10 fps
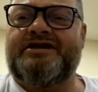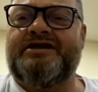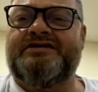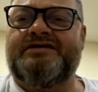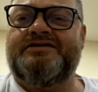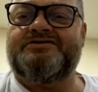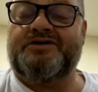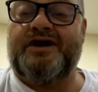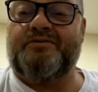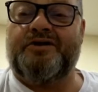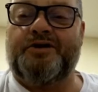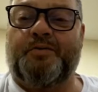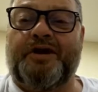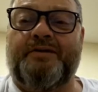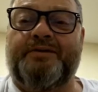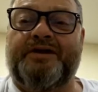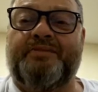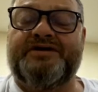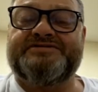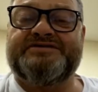idiot and tried rental property
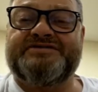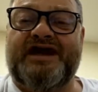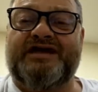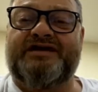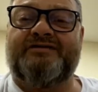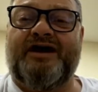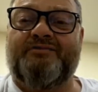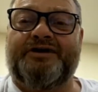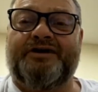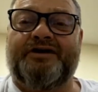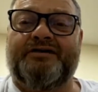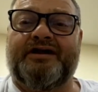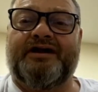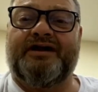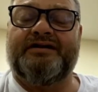business, and I wasn't good at it.